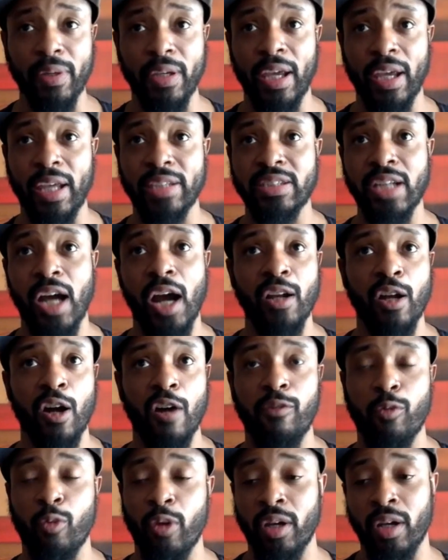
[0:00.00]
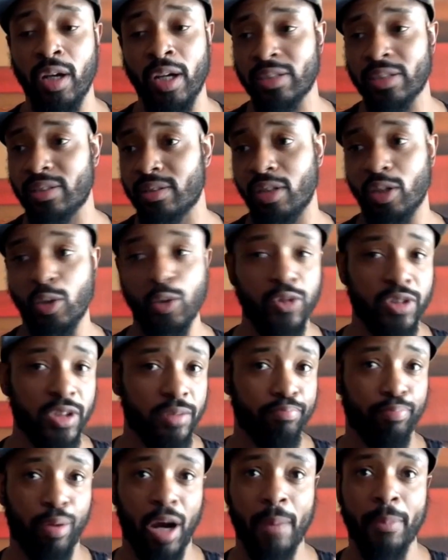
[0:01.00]
It started off with us
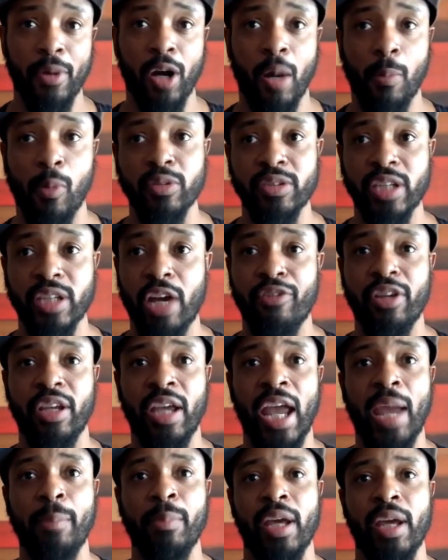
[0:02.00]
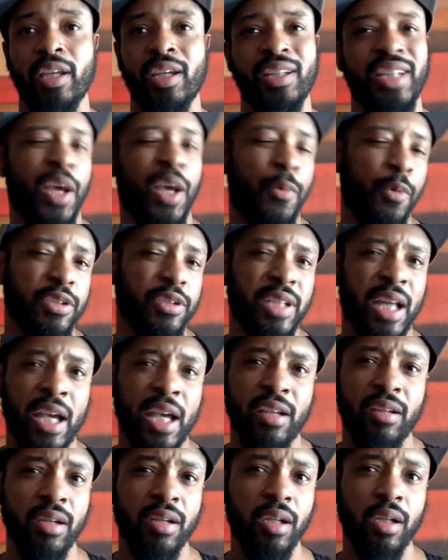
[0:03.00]
losing probably almost every game that year. I think it was like
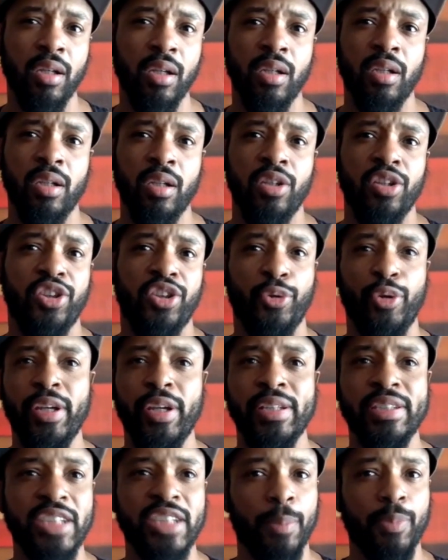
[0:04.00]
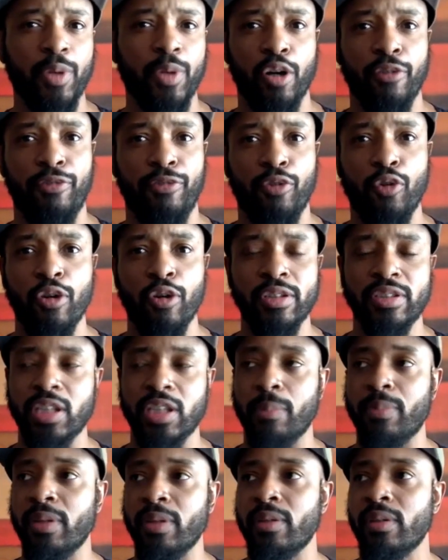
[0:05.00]
3 and something or 4 and
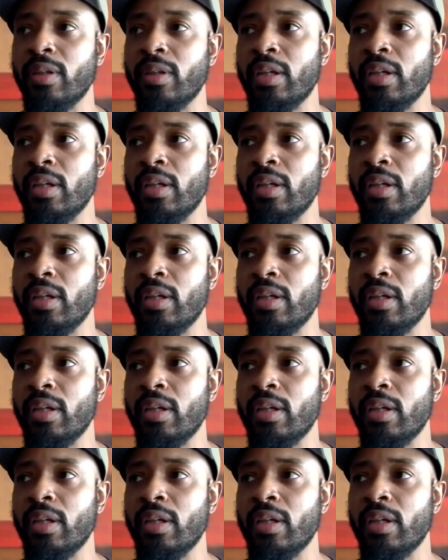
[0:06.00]
something.